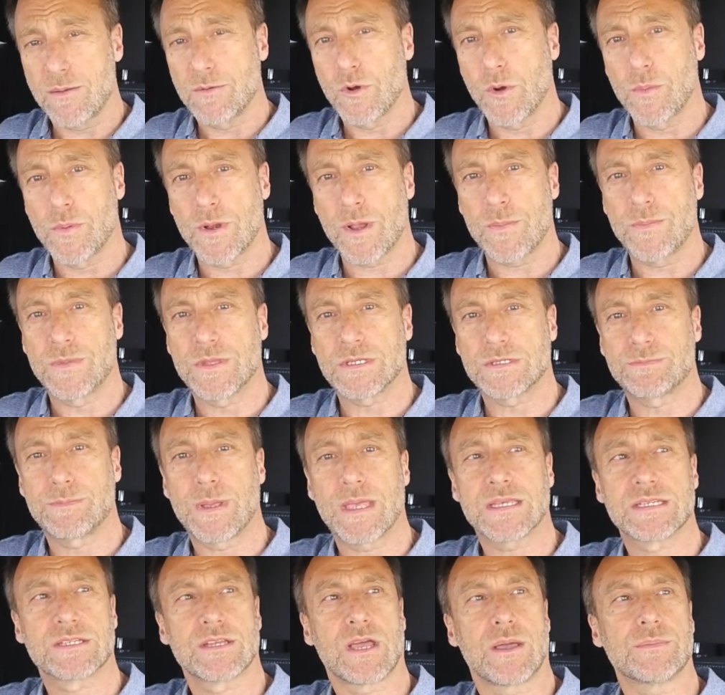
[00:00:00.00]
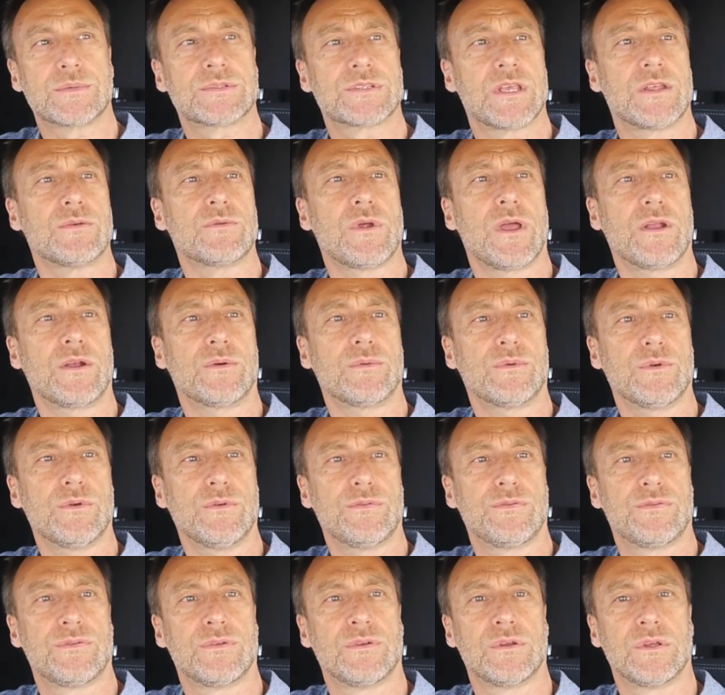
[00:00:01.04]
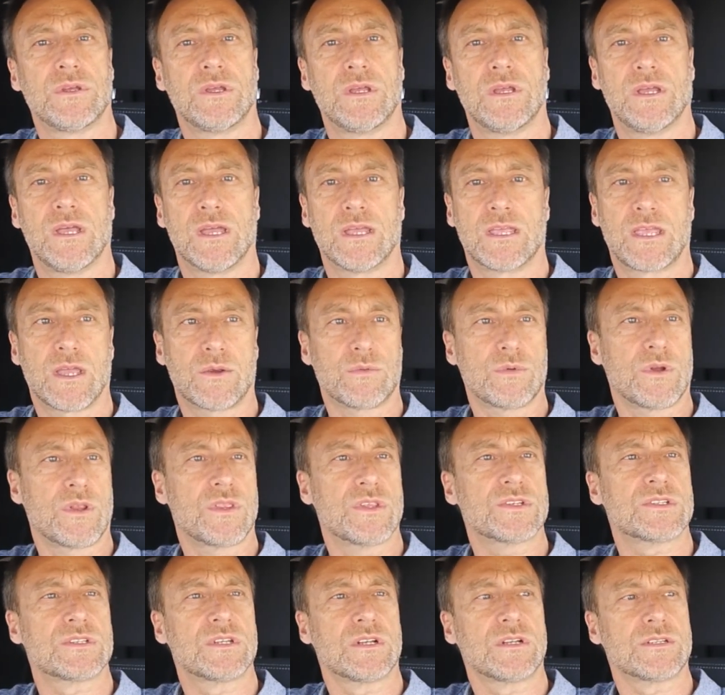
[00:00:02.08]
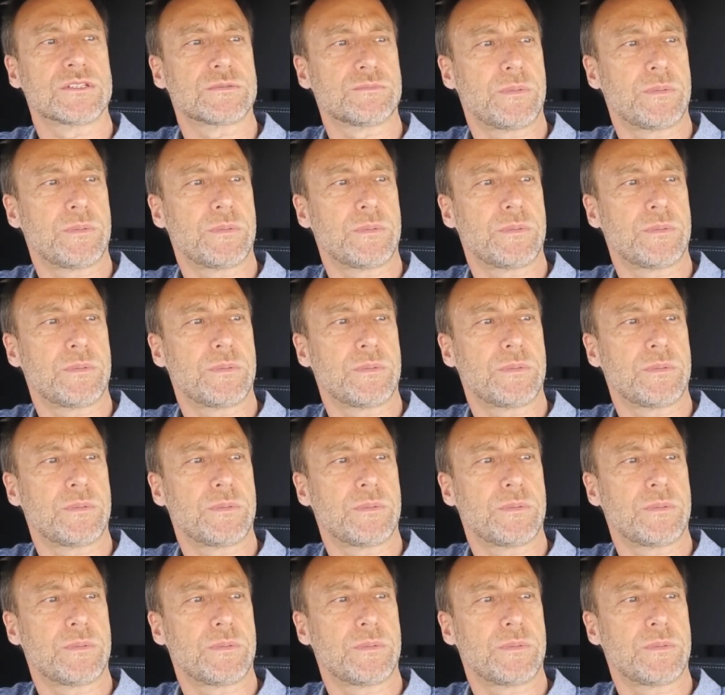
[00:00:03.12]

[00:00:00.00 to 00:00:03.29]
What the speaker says: time to open up this Bestop Sunrider roof, get rid of this little